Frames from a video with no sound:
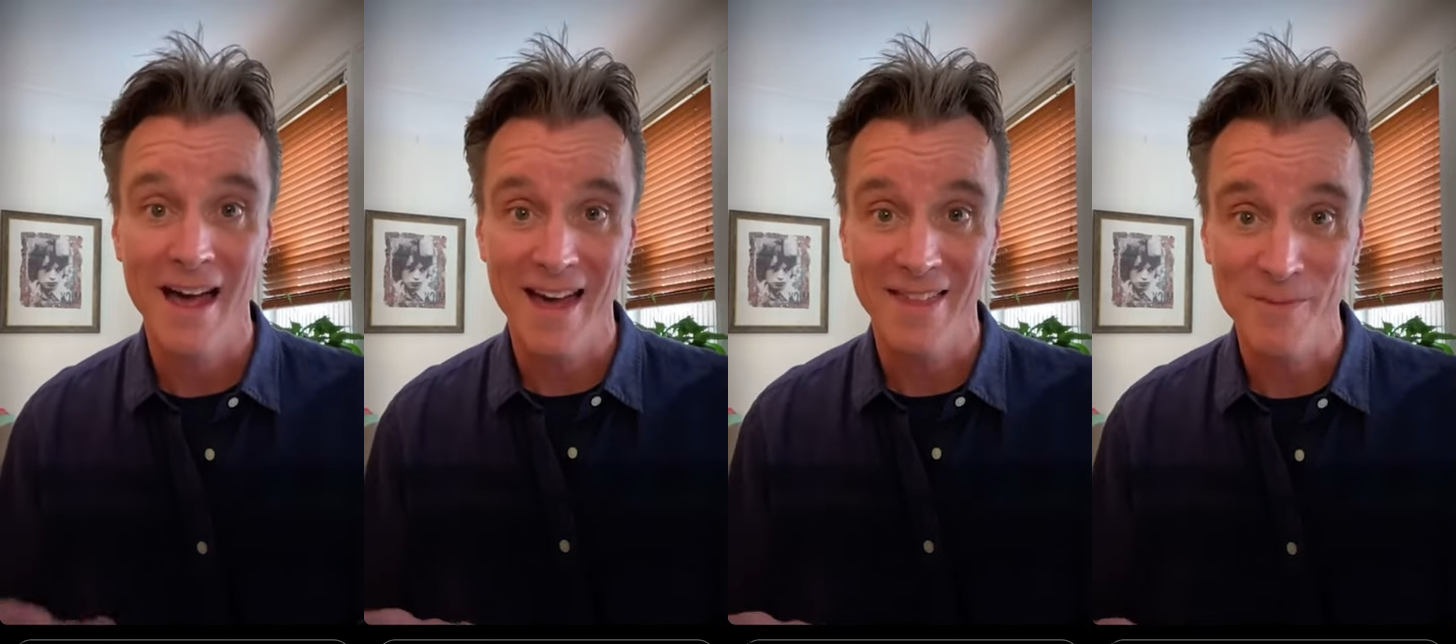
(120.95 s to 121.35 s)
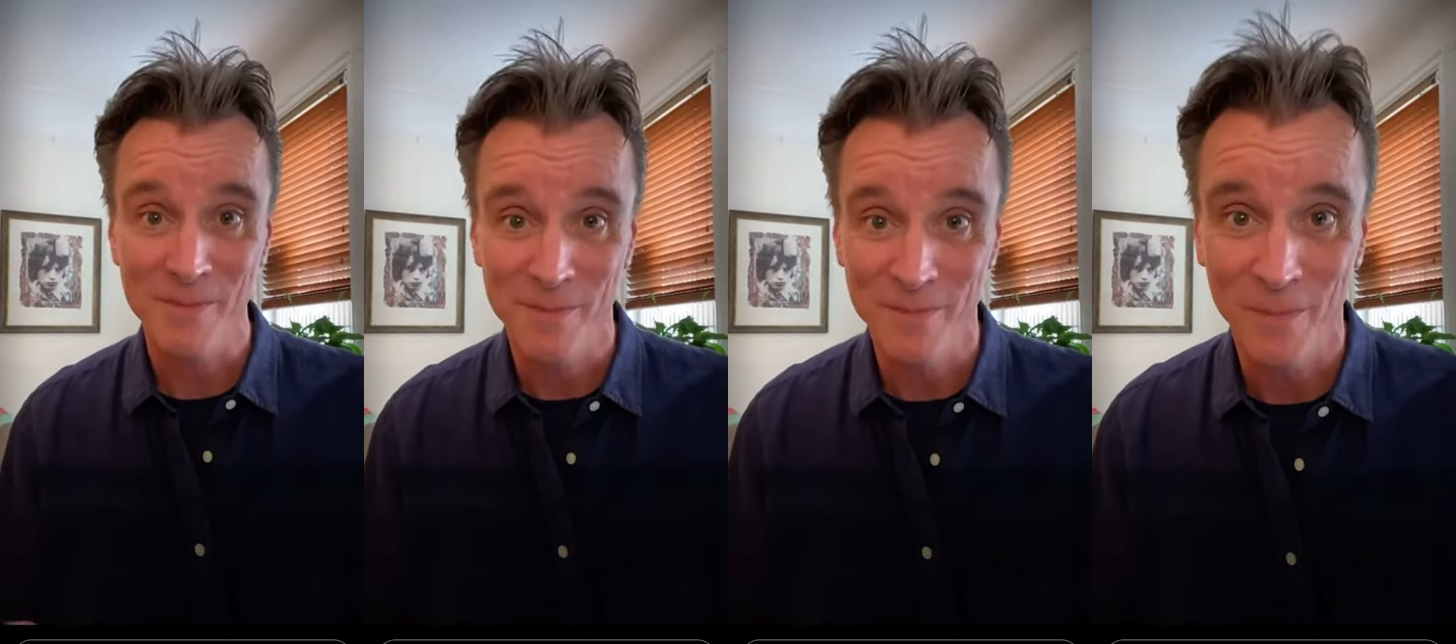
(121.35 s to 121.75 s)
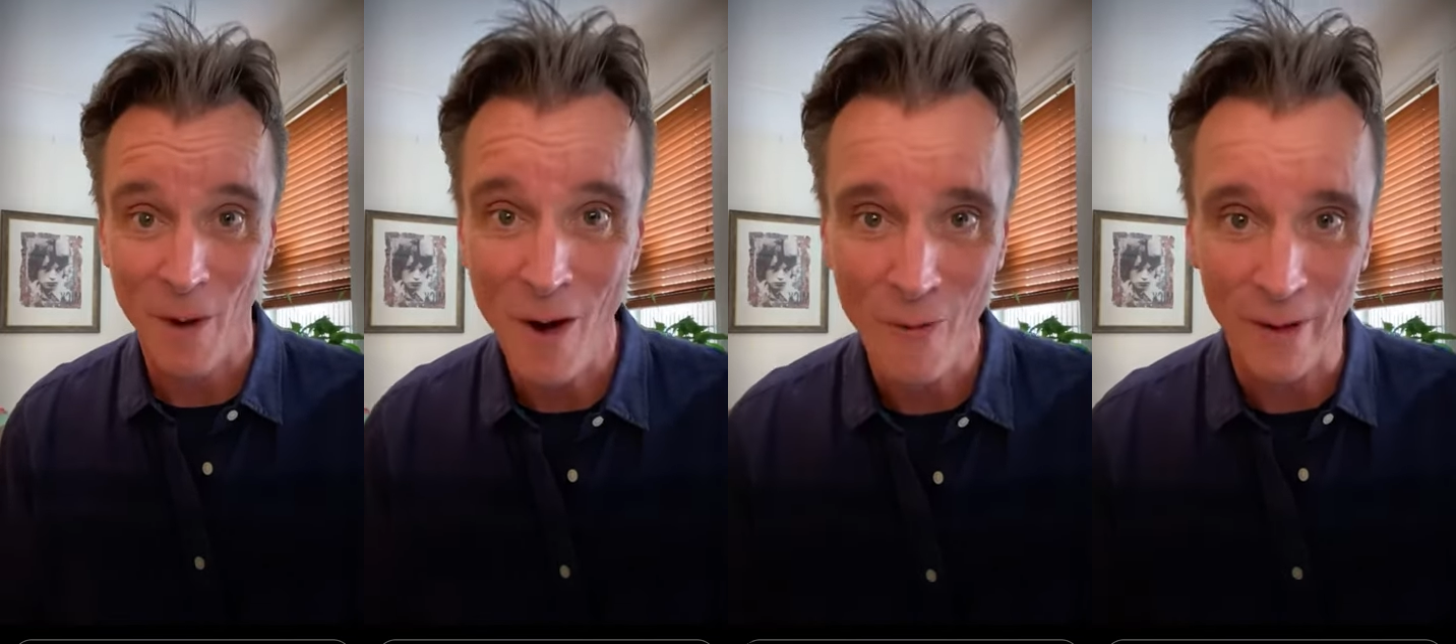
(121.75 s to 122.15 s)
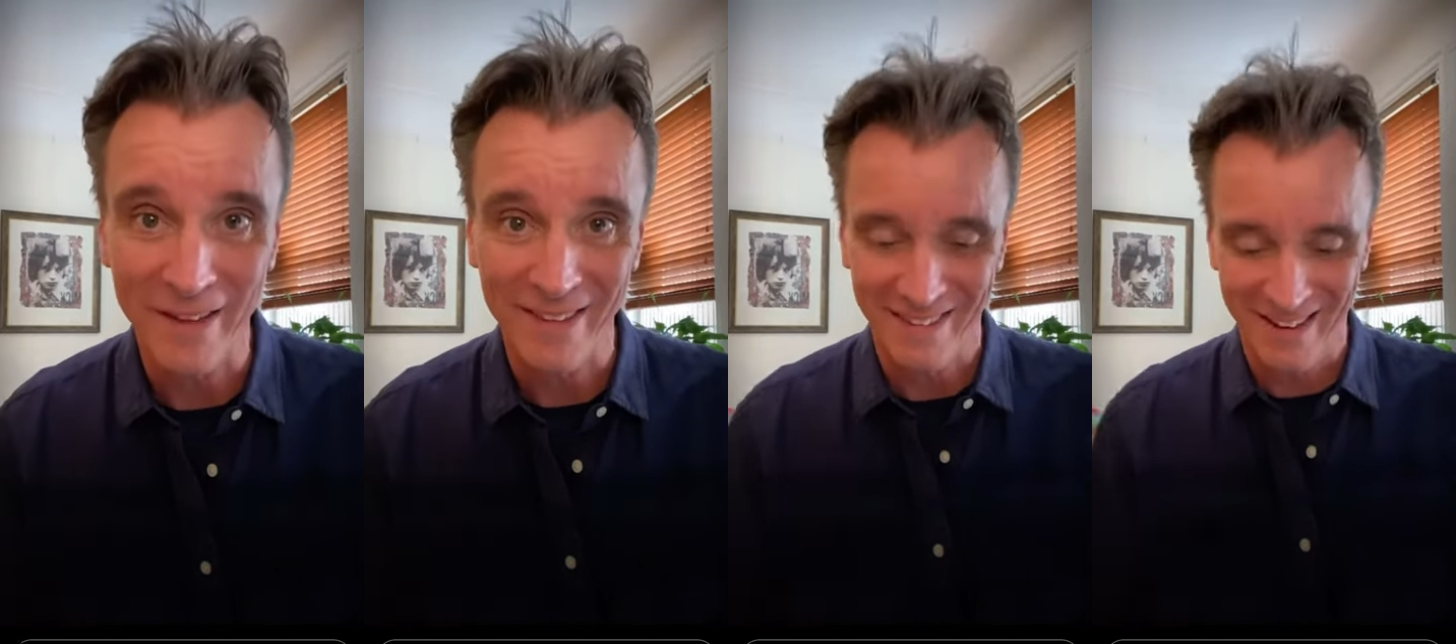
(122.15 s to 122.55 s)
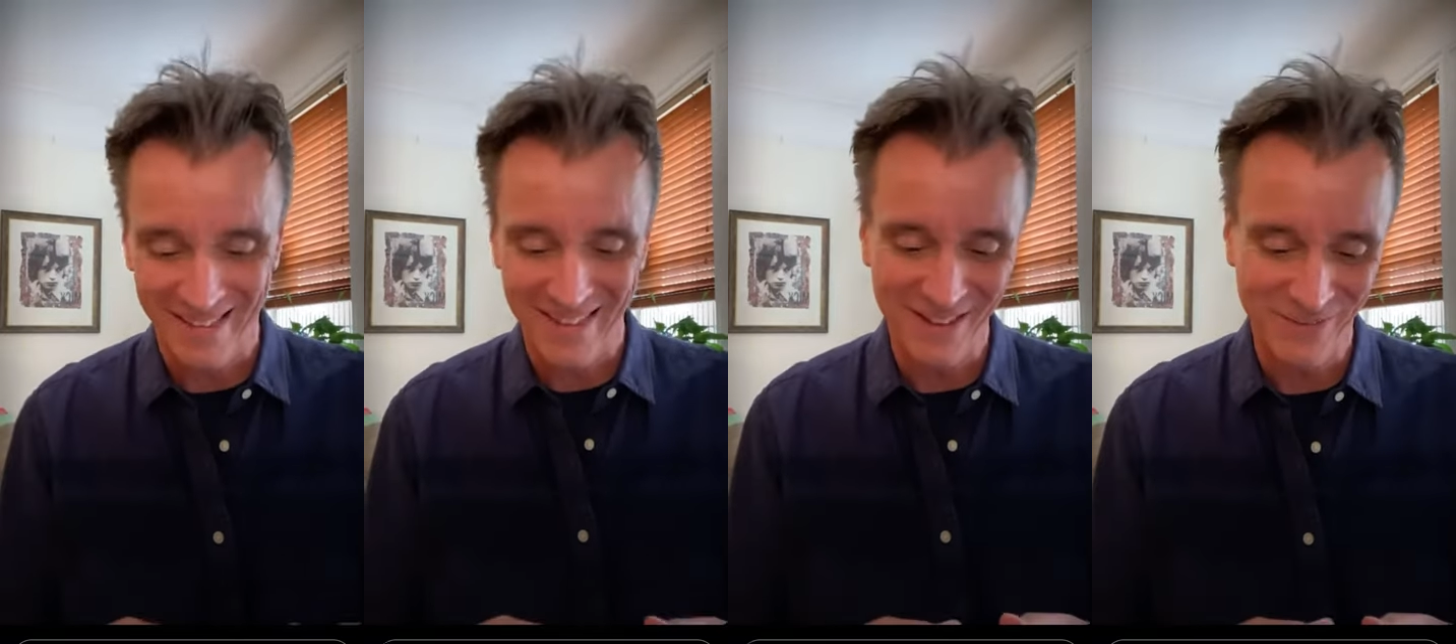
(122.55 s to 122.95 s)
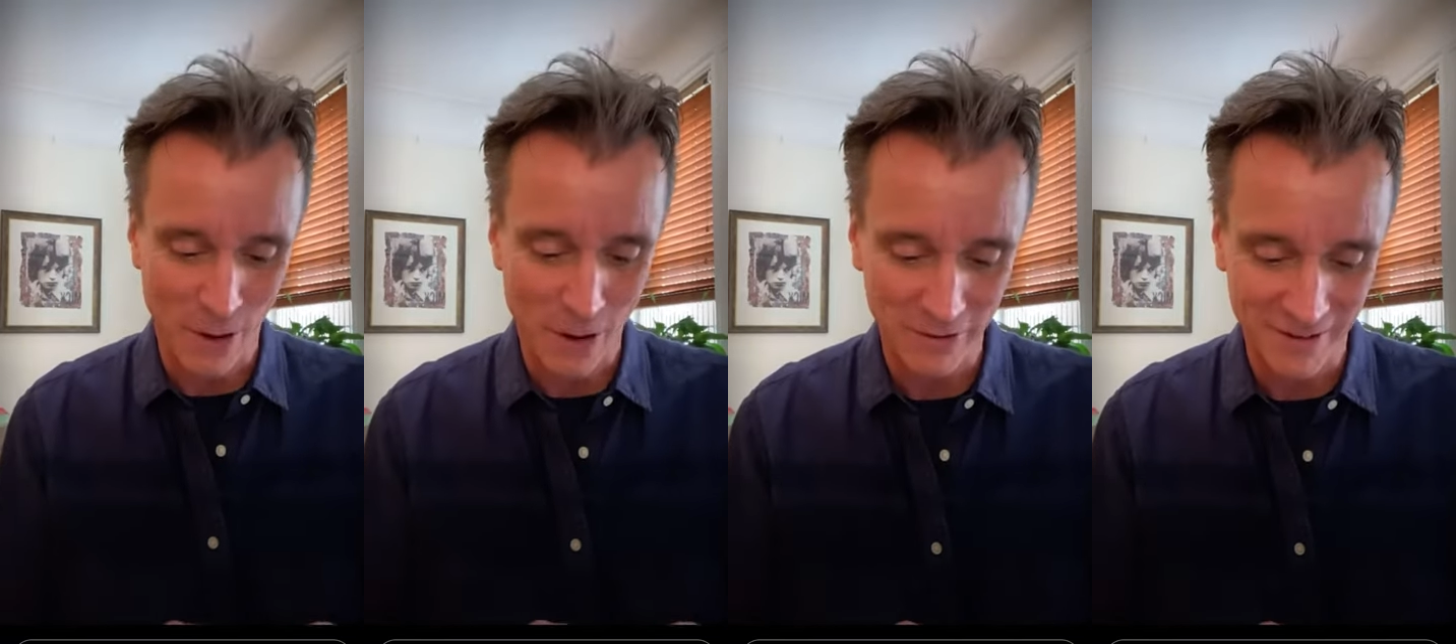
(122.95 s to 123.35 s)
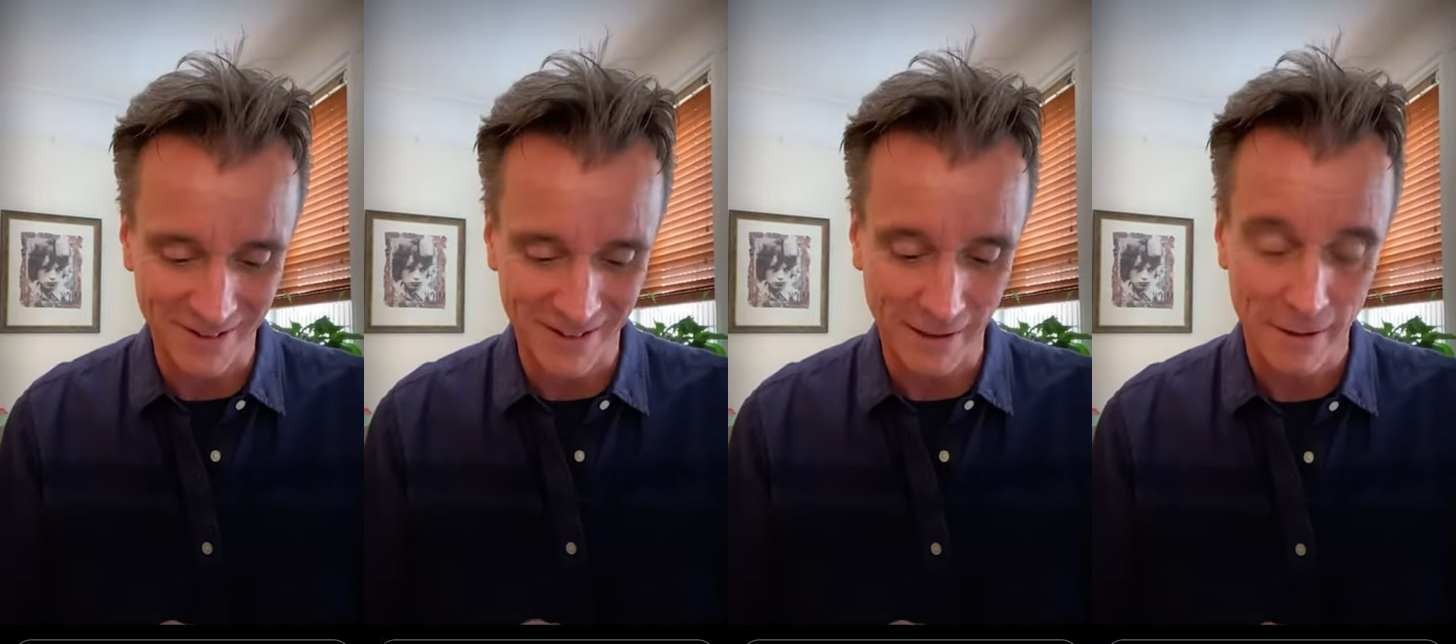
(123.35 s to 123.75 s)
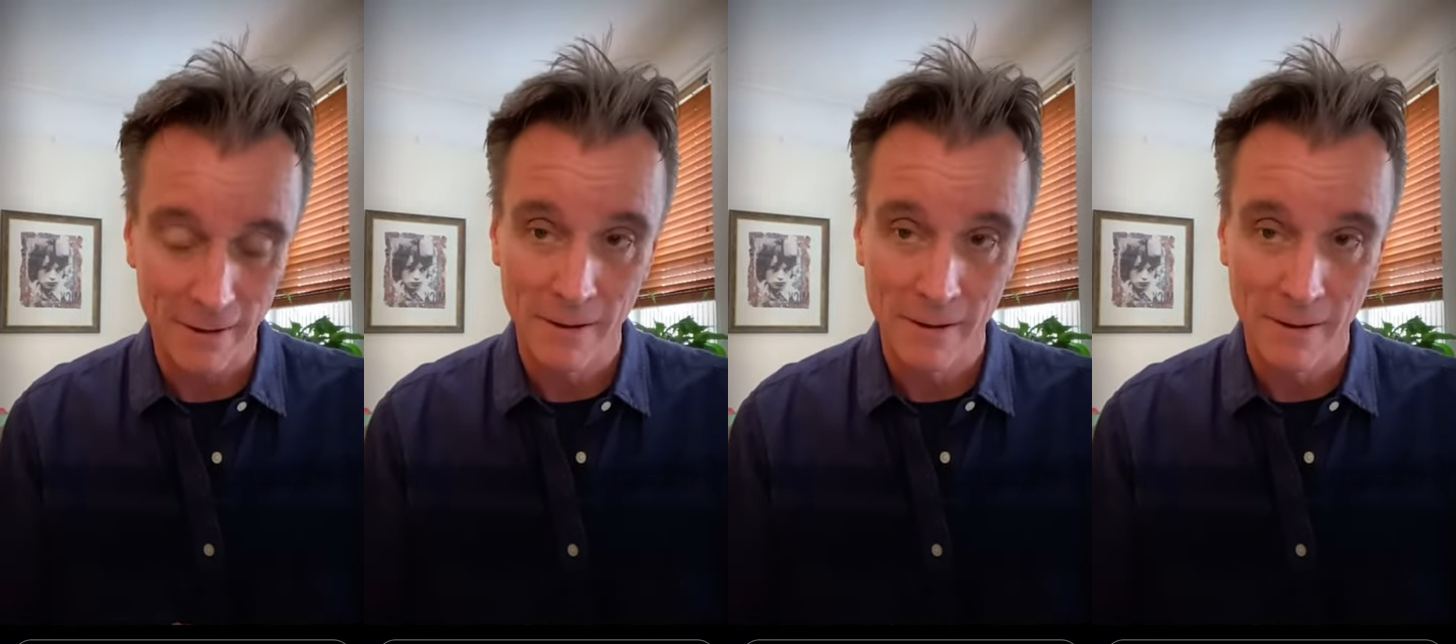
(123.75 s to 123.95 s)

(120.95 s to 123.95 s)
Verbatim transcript: And then Paul went like this. Paul just like